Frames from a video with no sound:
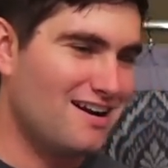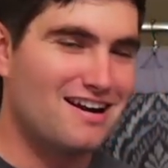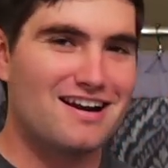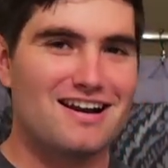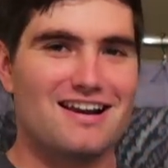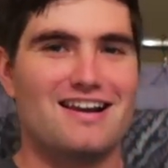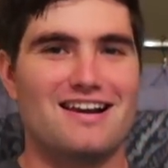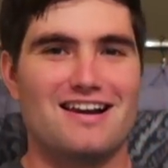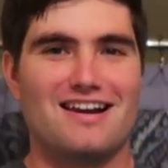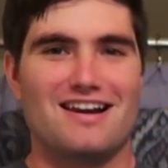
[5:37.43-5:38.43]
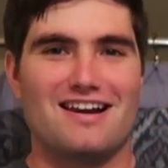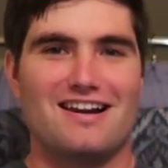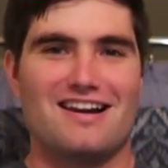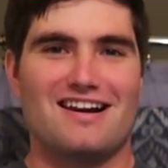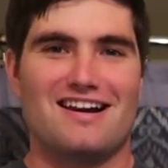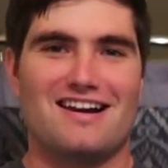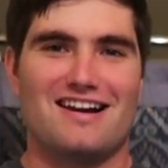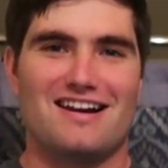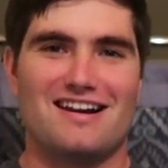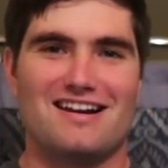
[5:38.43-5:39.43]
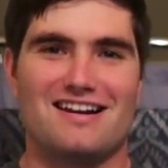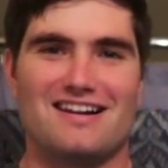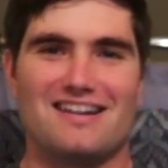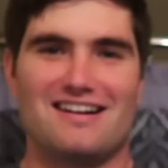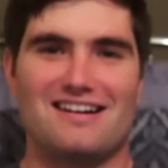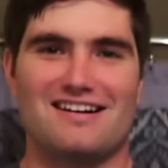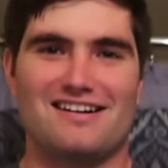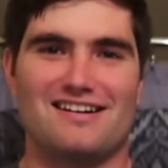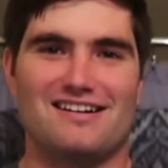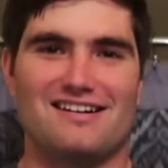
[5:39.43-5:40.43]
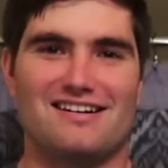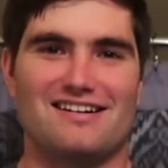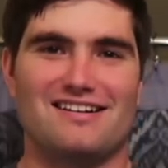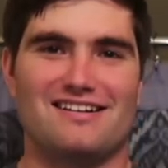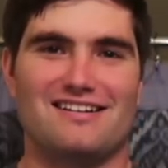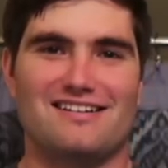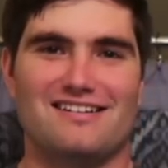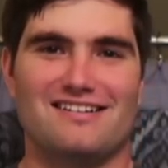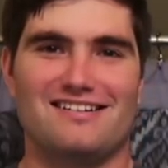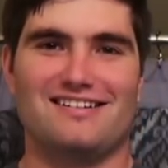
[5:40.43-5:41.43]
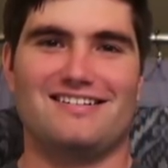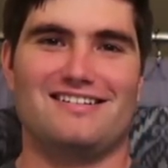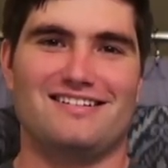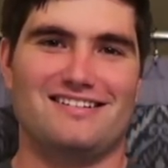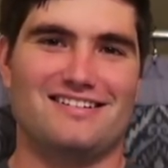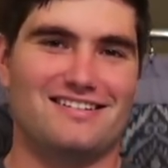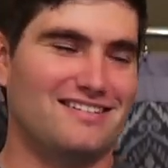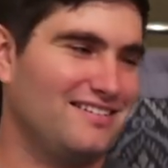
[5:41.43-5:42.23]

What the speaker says: The person shown says nothing.